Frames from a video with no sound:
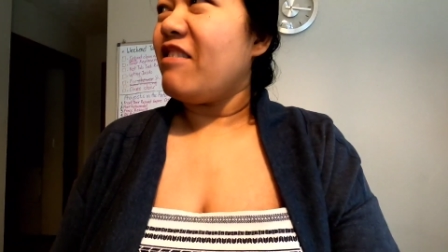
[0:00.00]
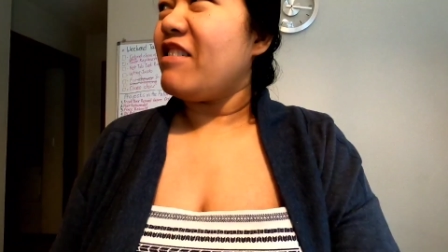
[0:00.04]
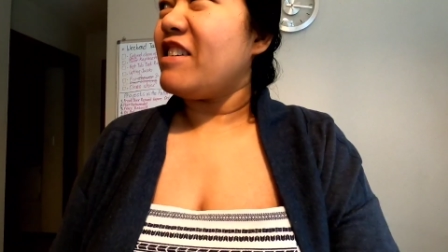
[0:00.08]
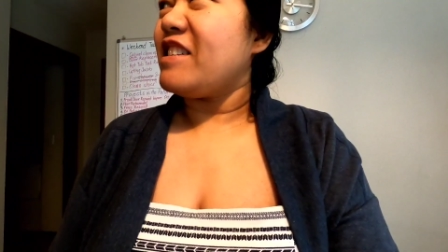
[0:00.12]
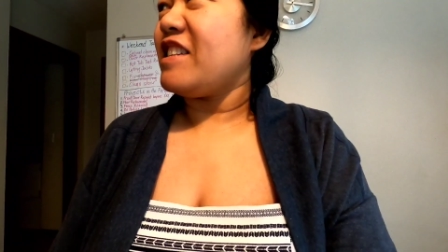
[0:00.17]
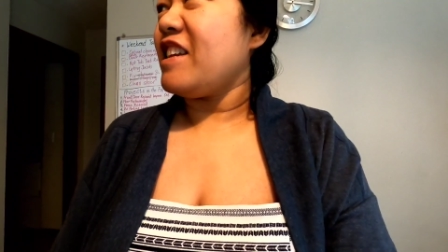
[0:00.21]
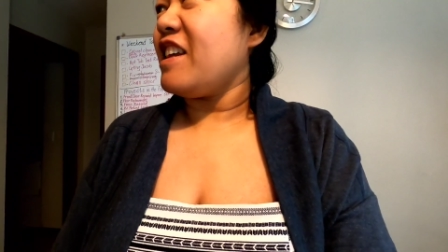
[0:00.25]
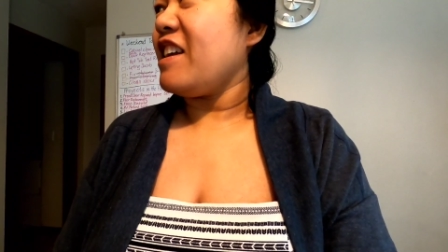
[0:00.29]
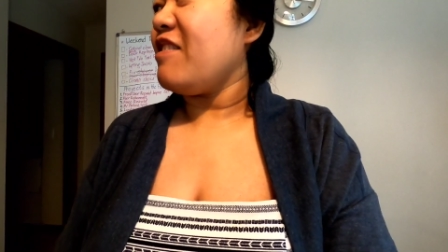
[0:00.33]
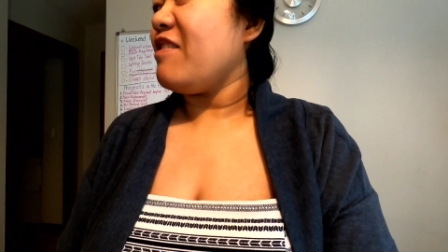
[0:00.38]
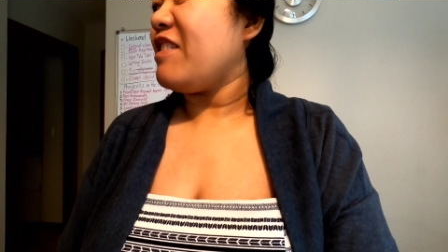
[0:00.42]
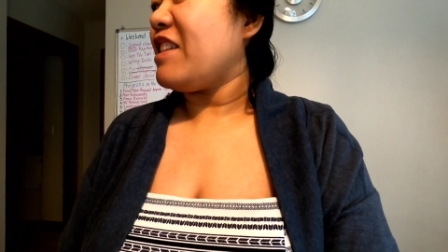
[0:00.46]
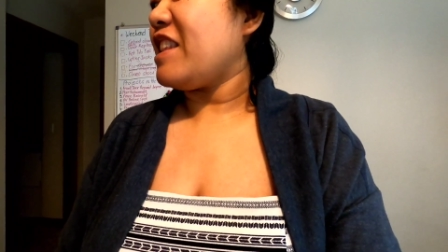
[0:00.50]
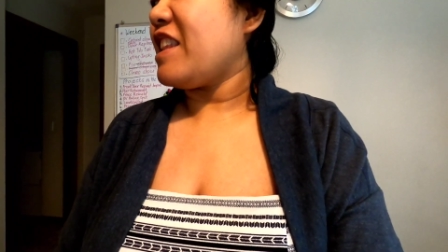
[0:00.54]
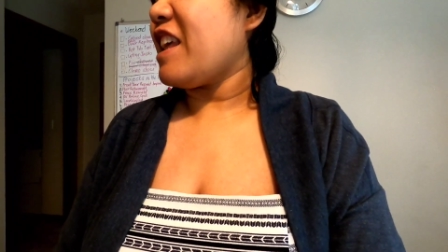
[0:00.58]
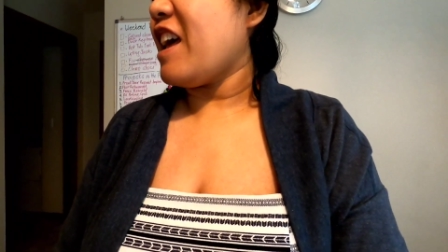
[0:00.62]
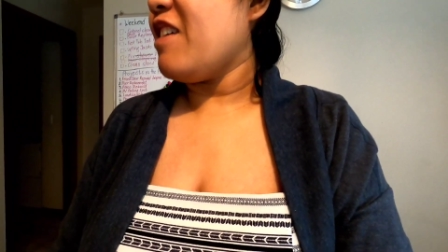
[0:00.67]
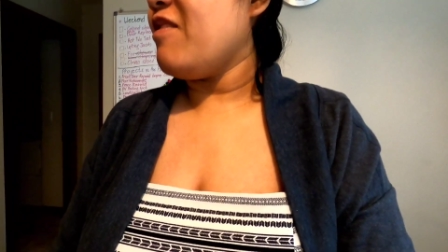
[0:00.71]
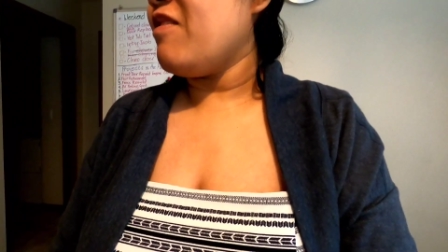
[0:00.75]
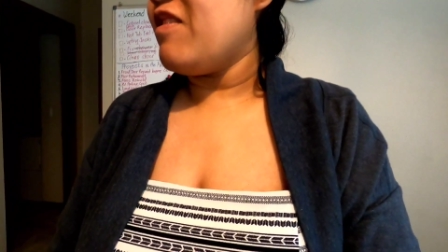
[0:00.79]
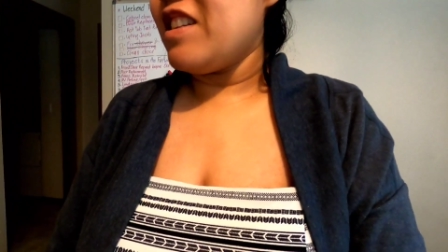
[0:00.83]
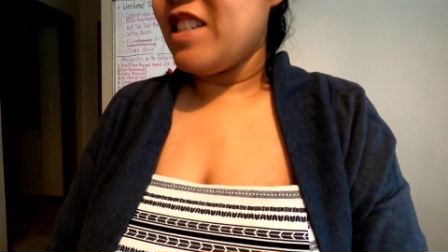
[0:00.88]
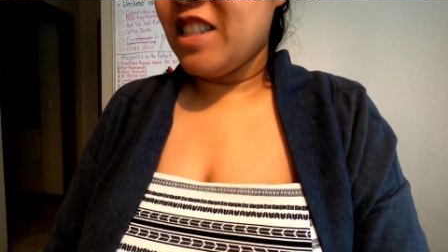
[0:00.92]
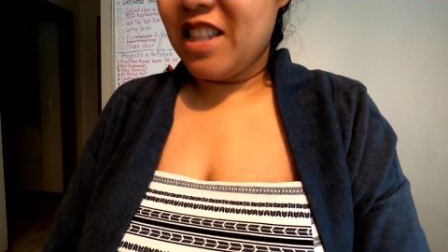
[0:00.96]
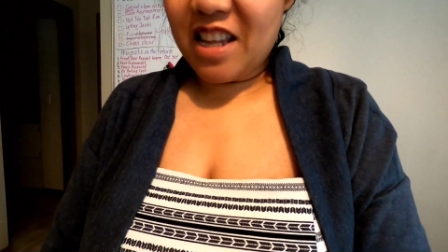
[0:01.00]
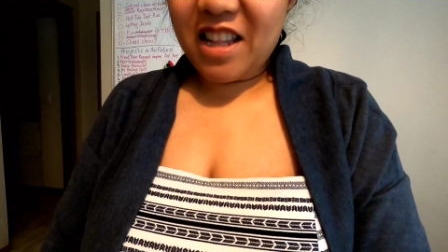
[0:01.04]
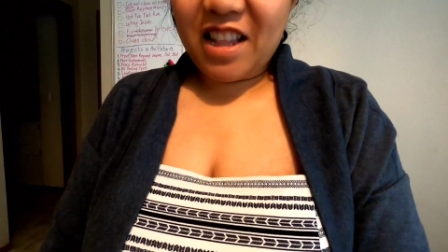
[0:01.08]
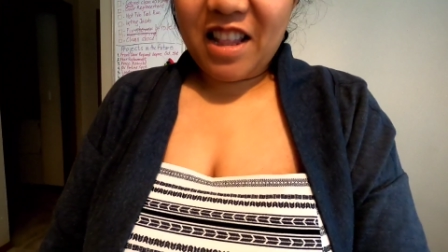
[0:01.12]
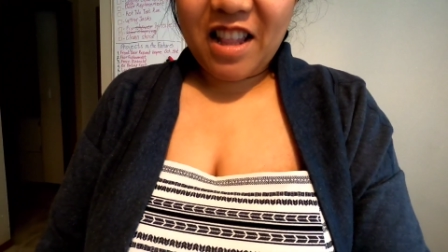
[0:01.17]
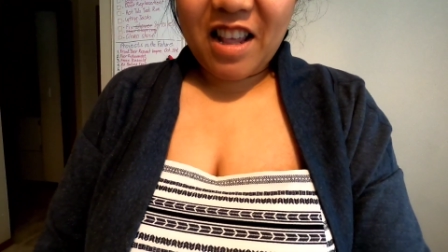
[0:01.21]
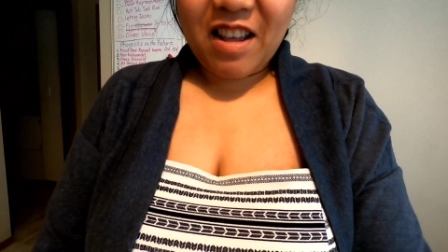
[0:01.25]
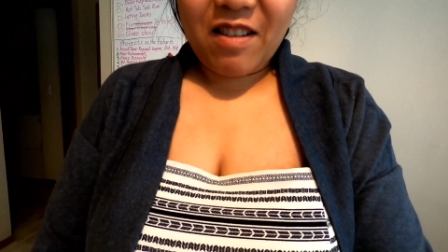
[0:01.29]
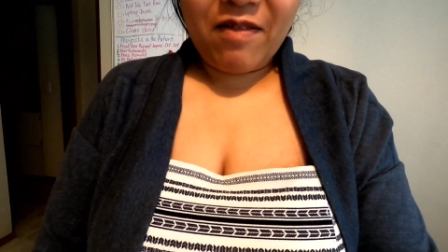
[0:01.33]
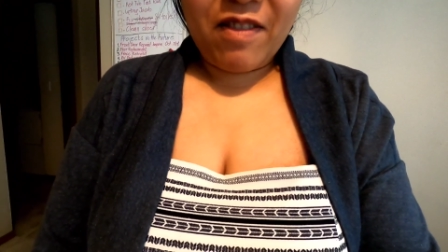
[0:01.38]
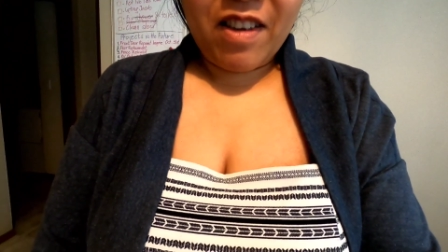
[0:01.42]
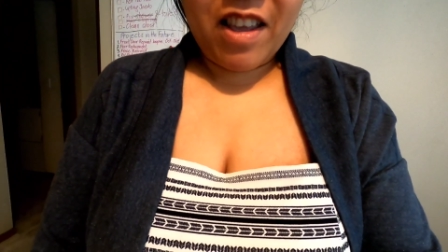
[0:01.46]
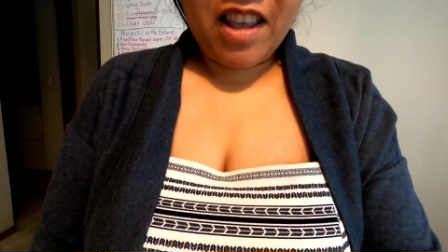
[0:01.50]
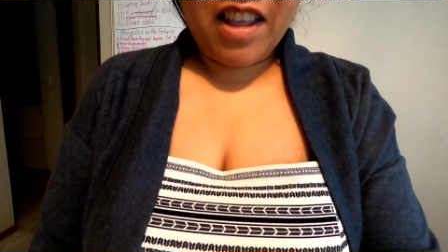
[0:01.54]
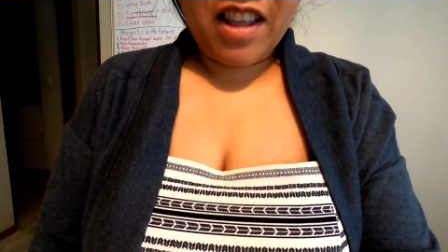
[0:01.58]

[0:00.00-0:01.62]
Was that what time was that, love?